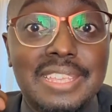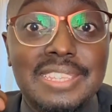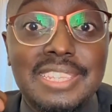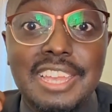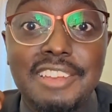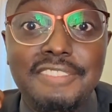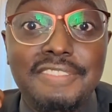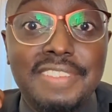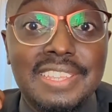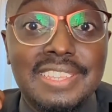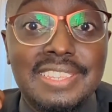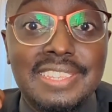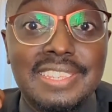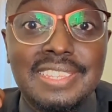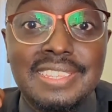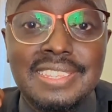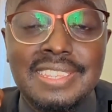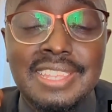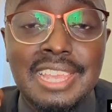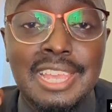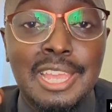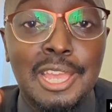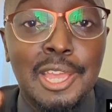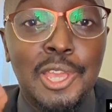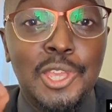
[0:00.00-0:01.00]
service.
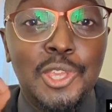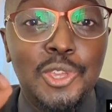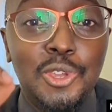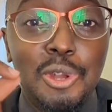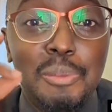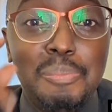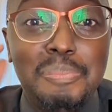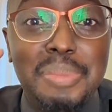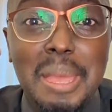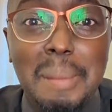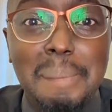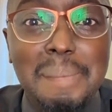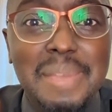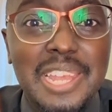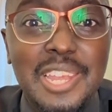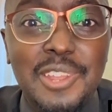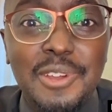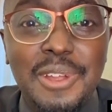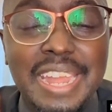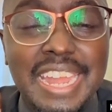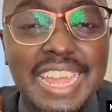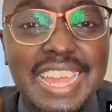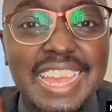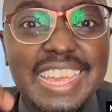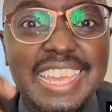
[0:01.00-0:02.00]
You'll be a
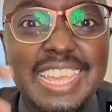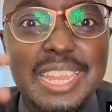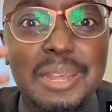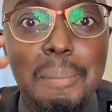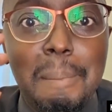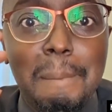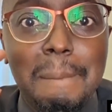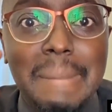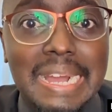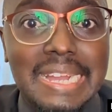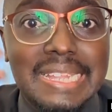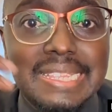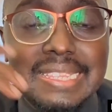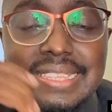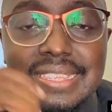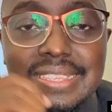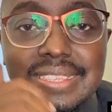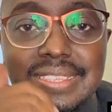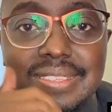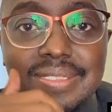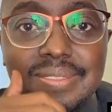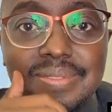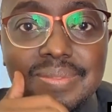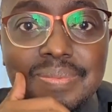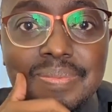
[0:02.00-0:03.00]
millionaire in
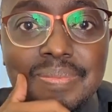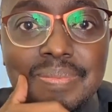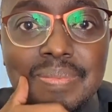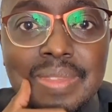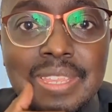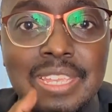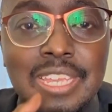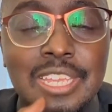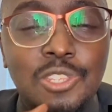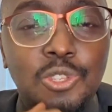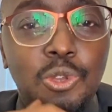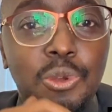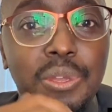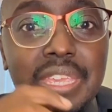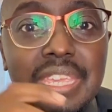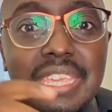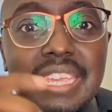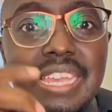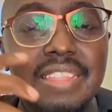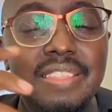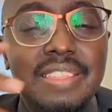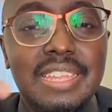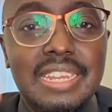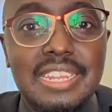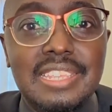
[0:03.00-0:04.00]
months. So
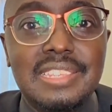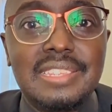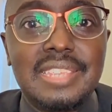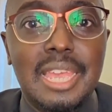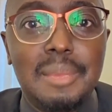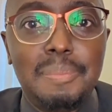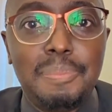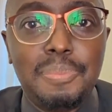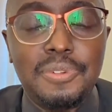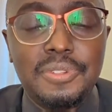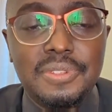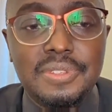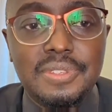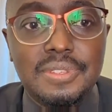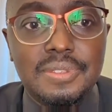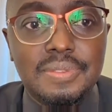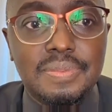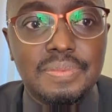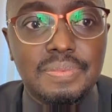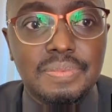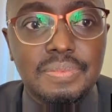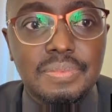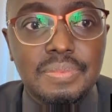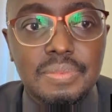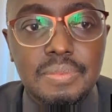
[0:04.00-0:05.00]
here the disciples,
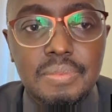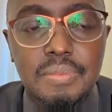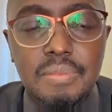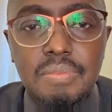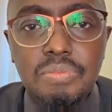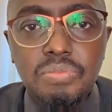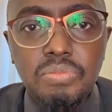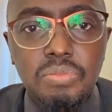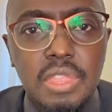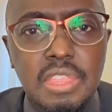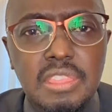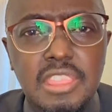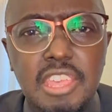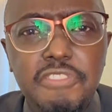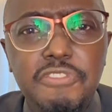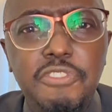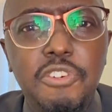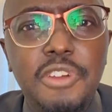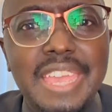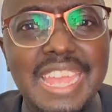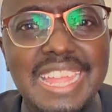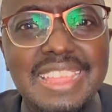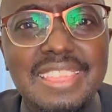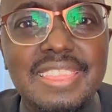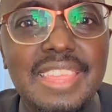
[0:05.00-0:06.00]
they
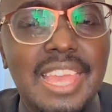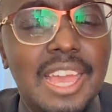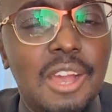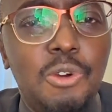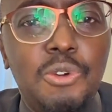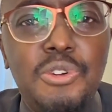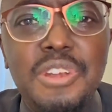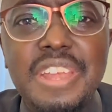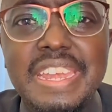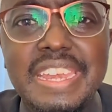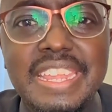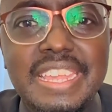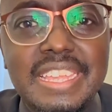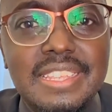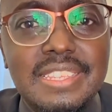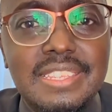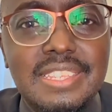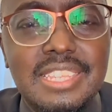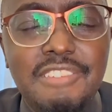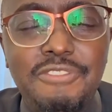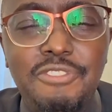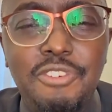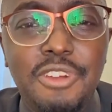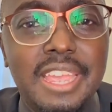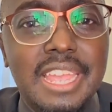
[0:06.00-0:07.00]
forget their own needs,
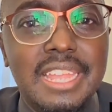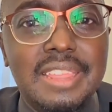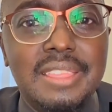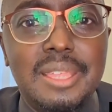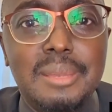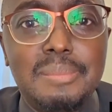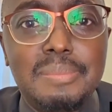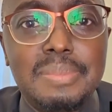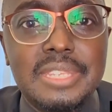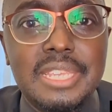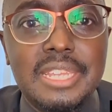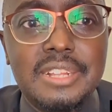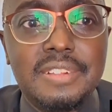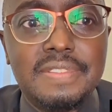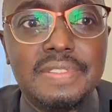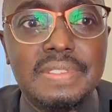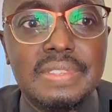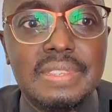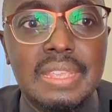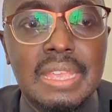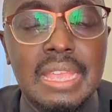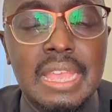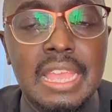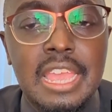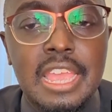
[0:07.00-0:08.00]
they forget themselves.
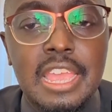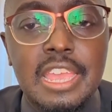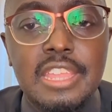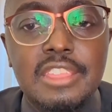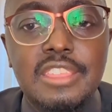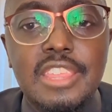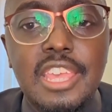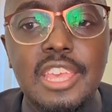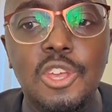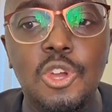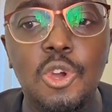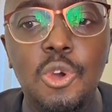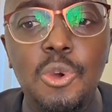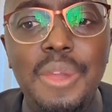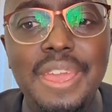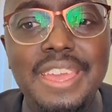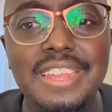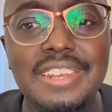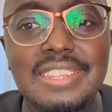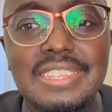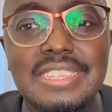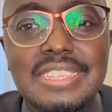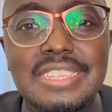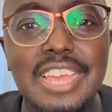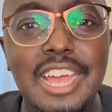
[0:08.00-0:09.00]
They go
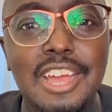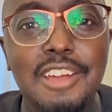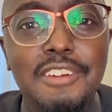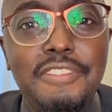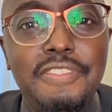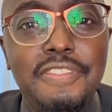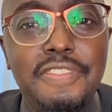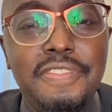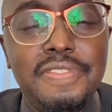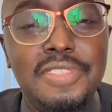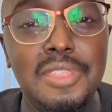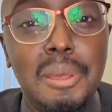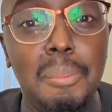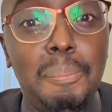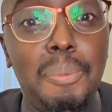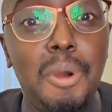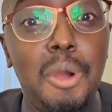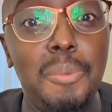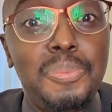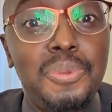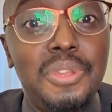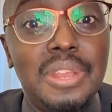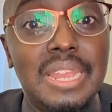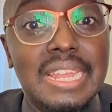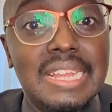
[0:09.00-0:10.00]
and serve the
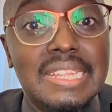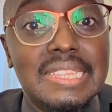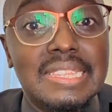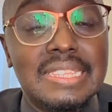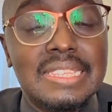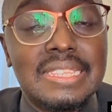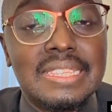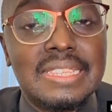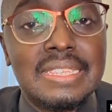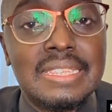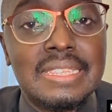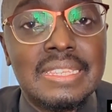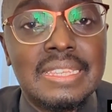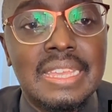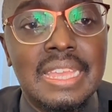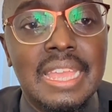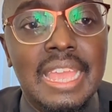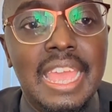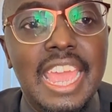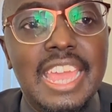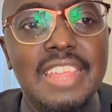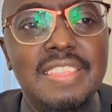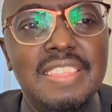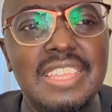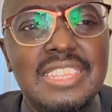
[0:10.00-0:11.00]
populace,
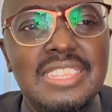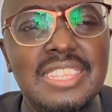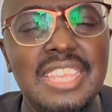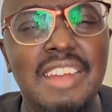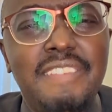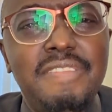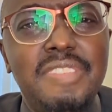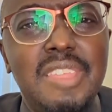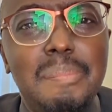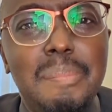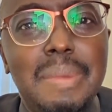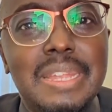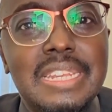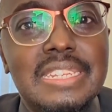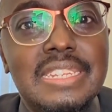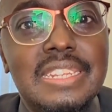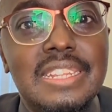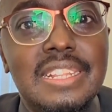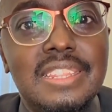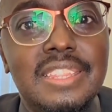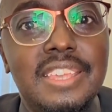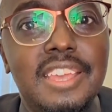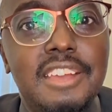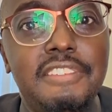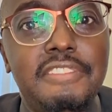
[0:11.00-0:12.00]
and they serve them
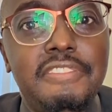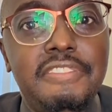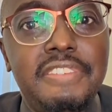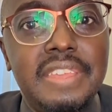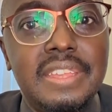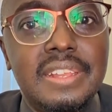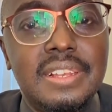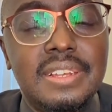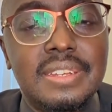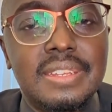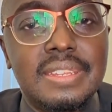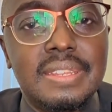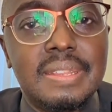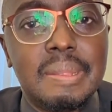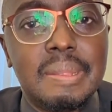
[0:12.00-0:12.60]
until they are filled.